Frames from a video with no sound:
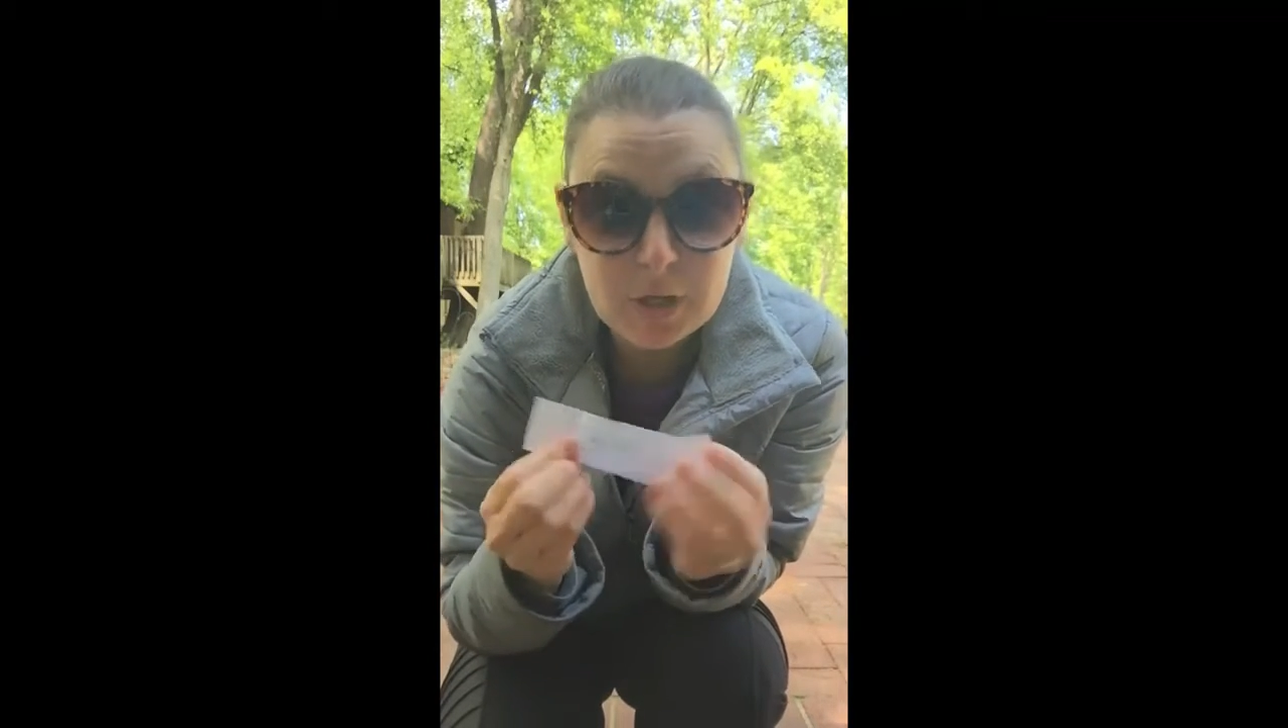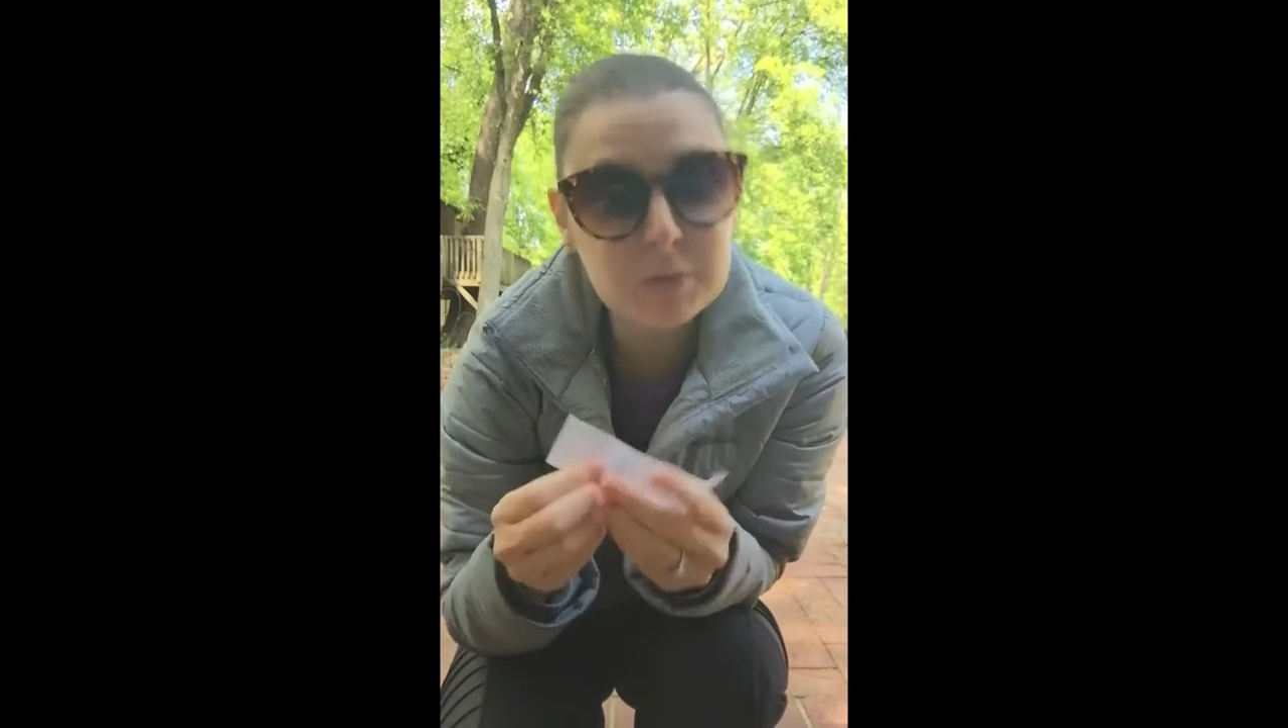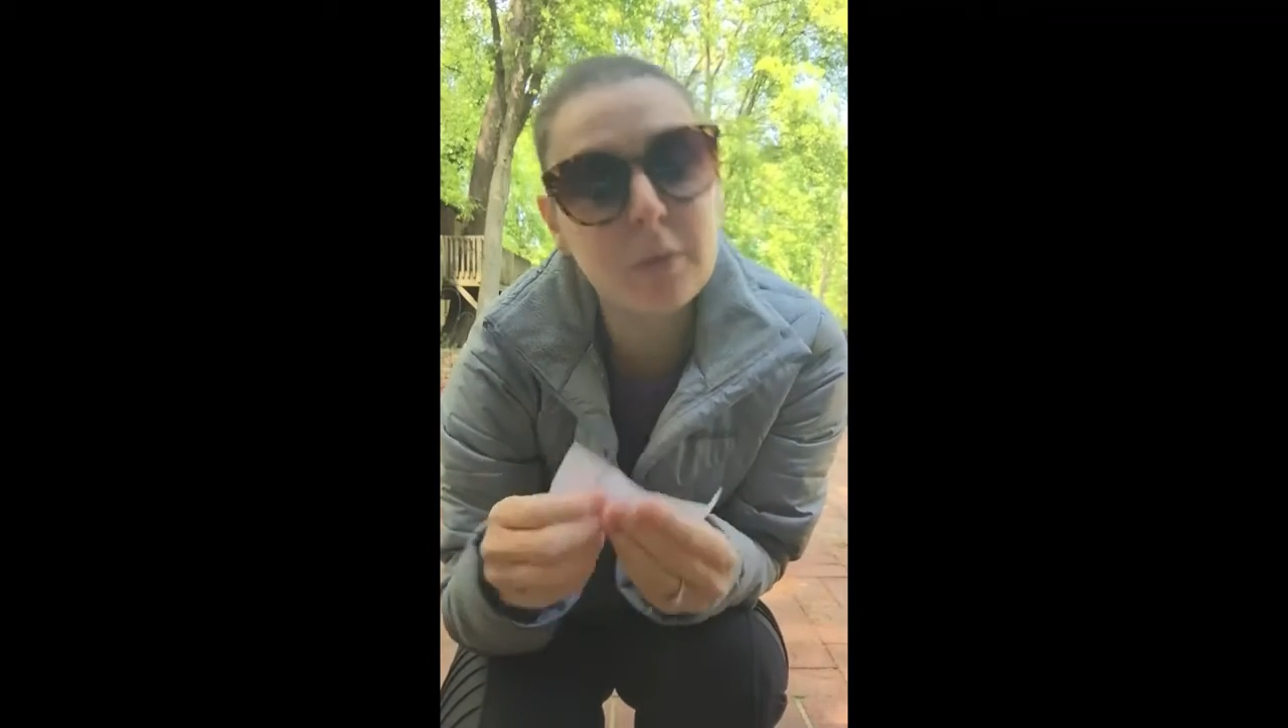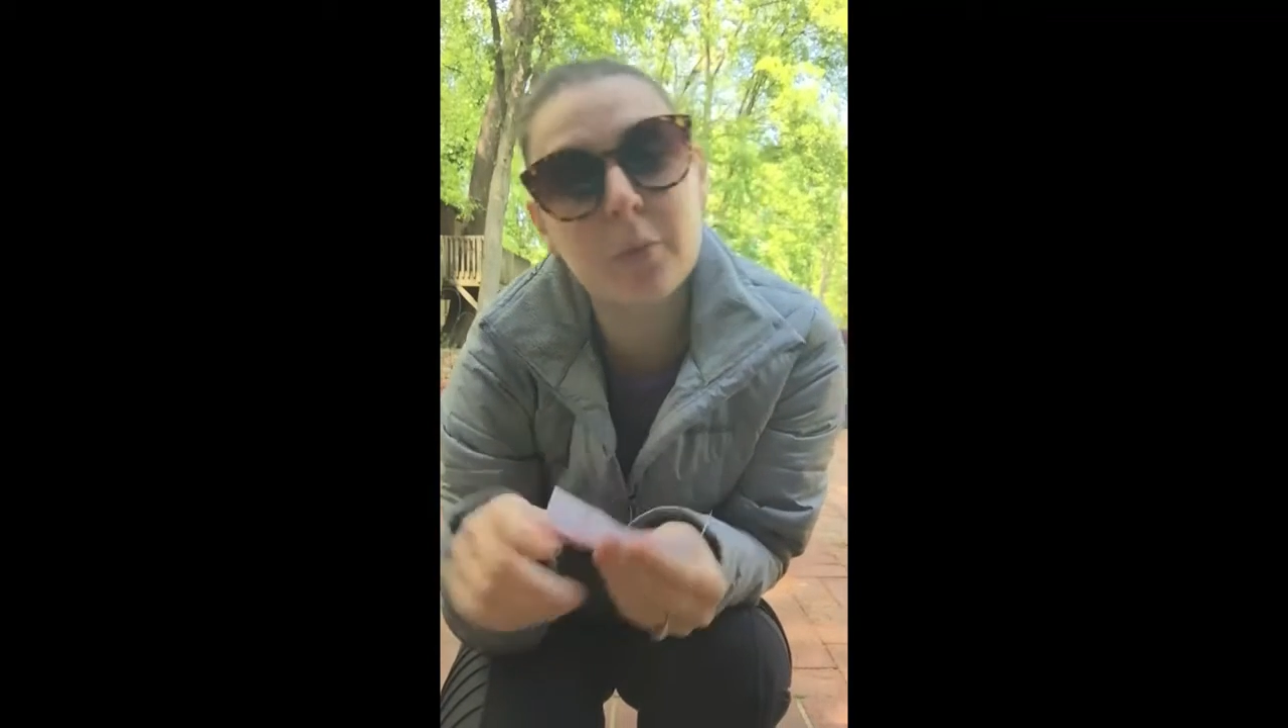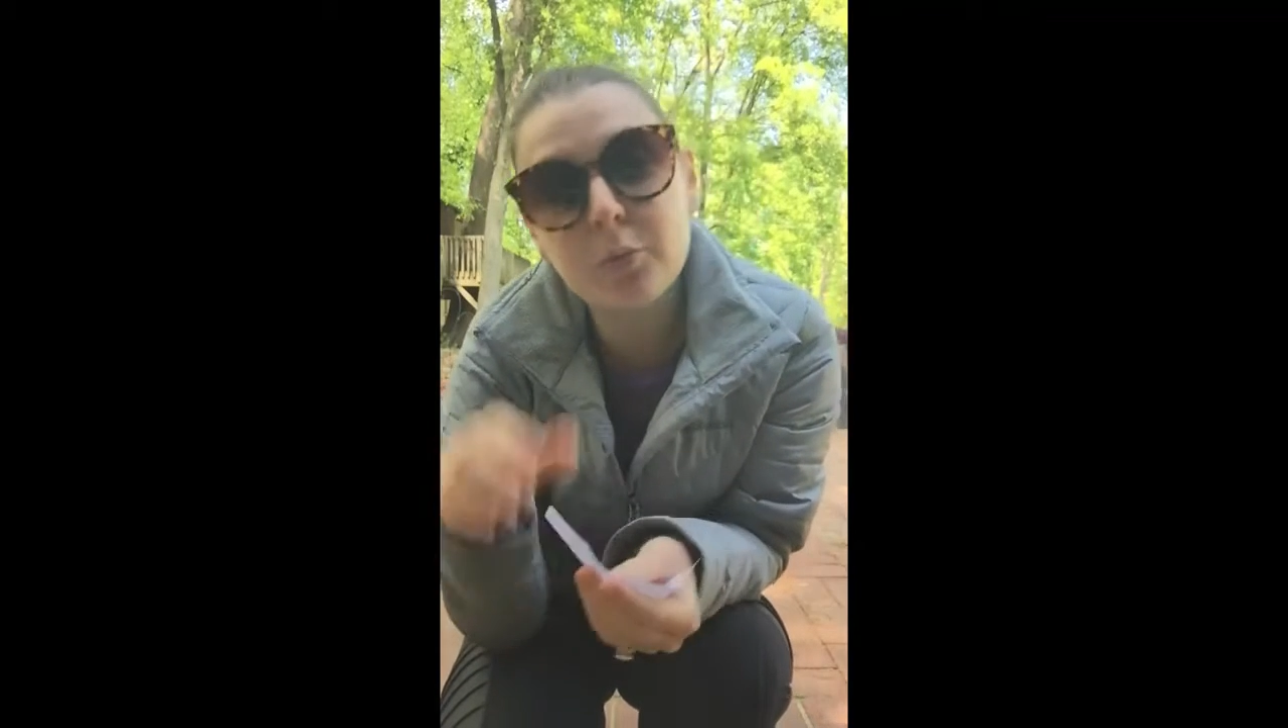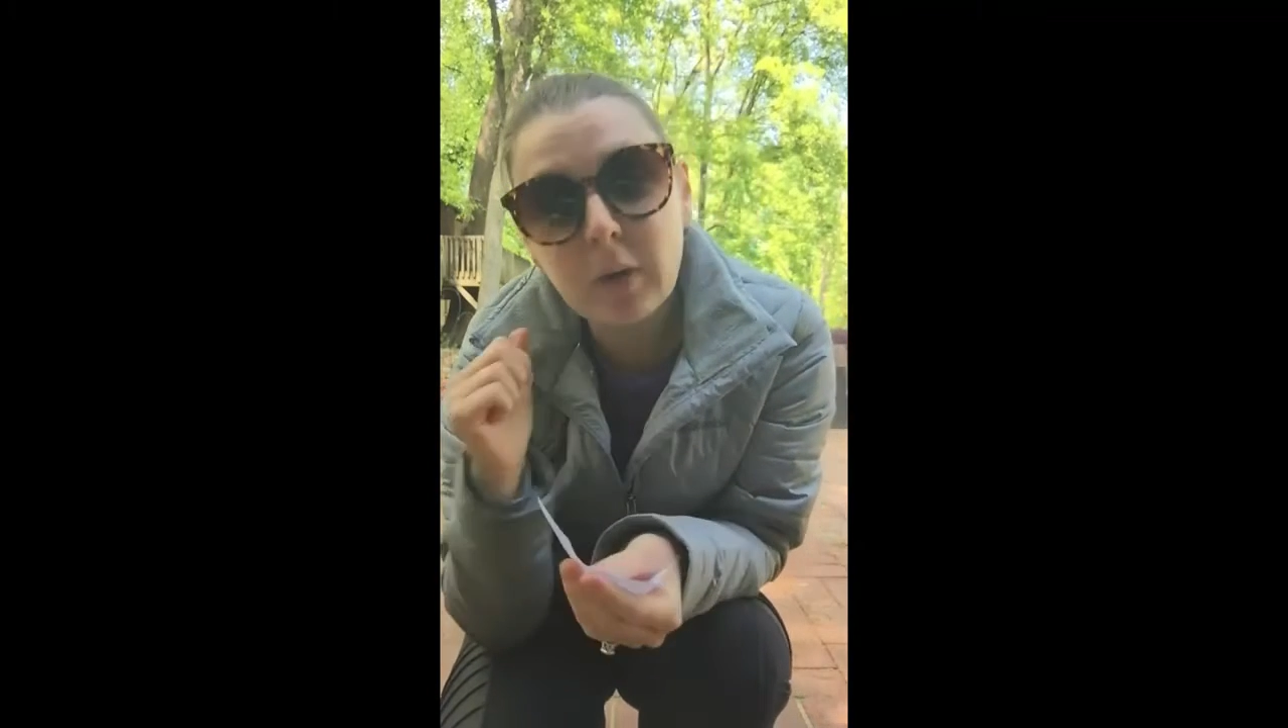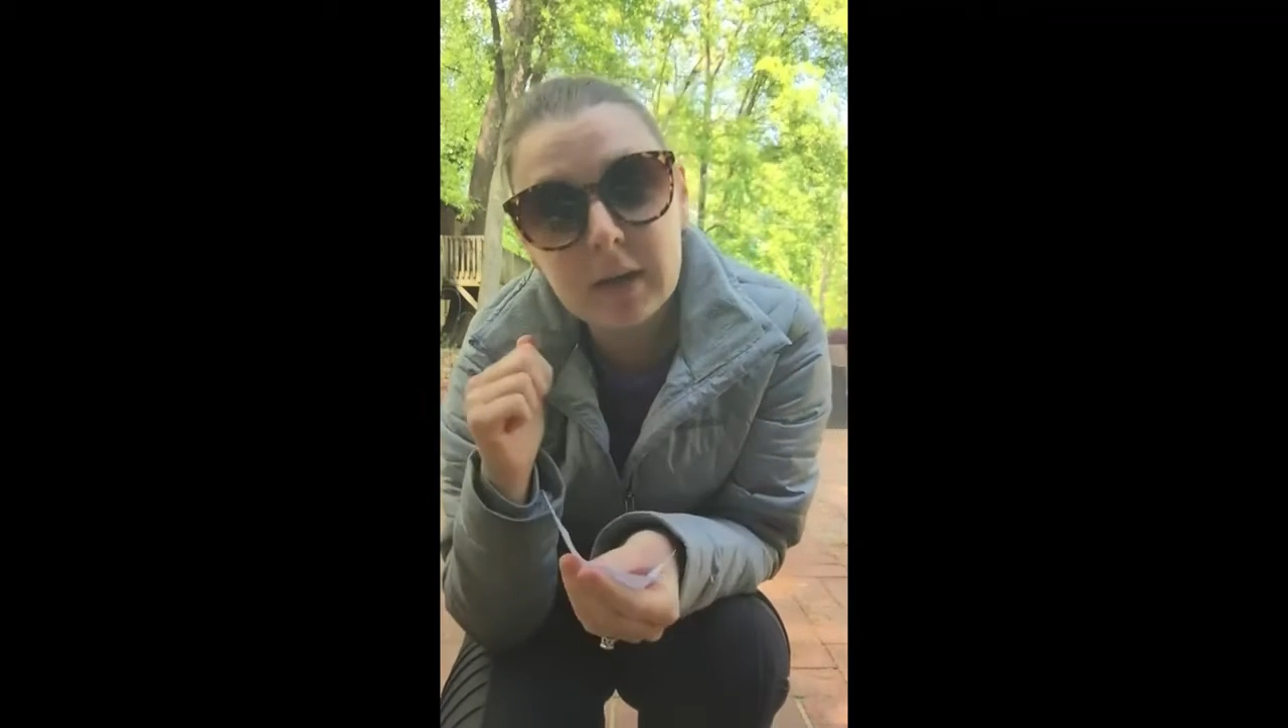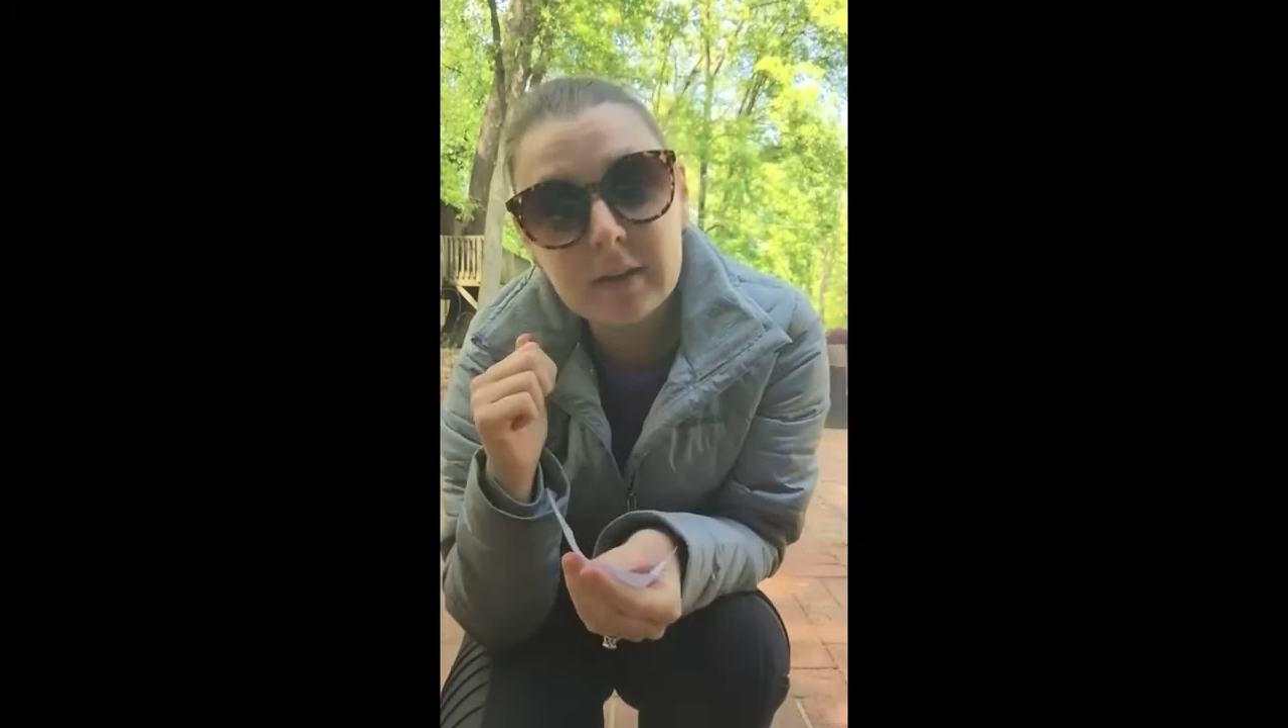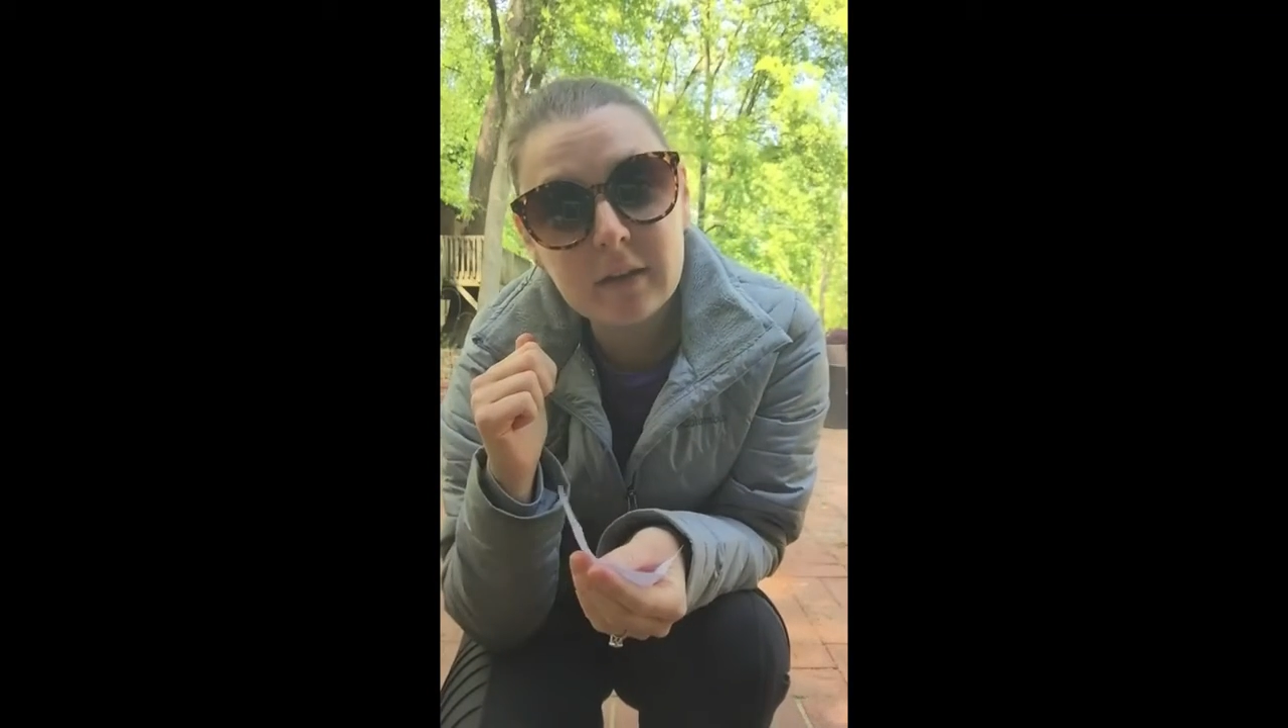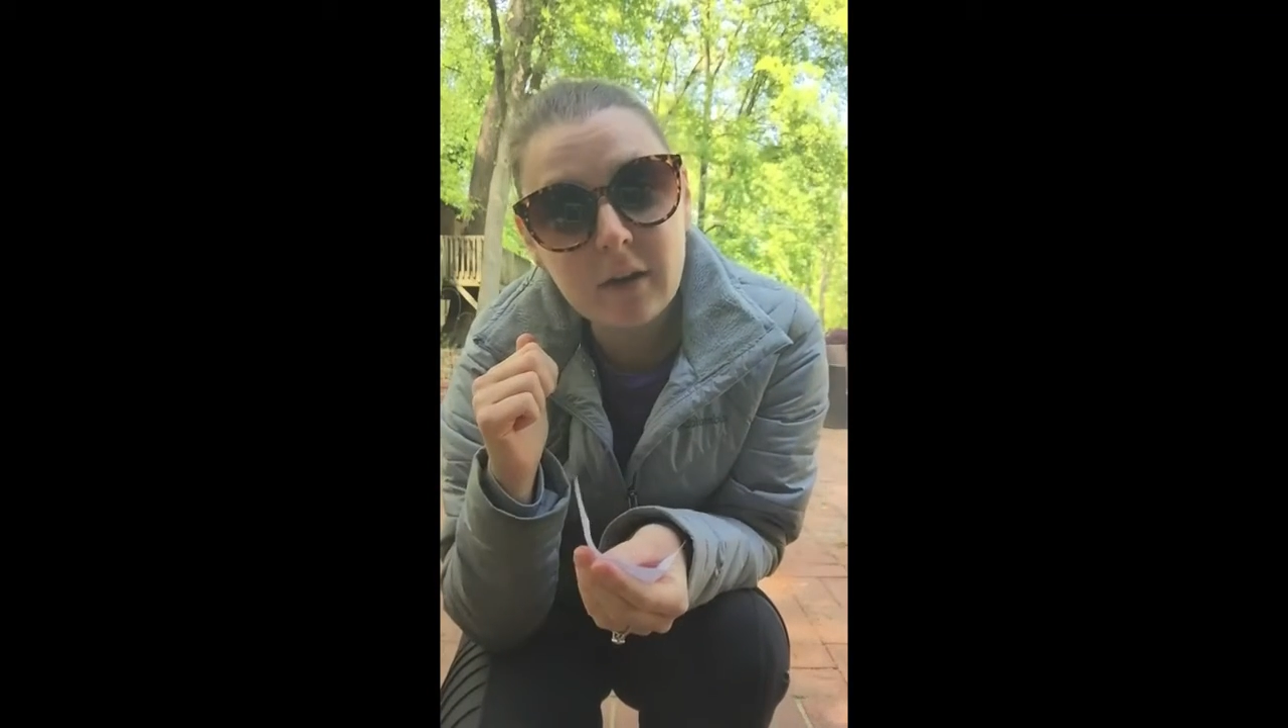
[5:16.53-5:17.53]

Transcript: So I would run in the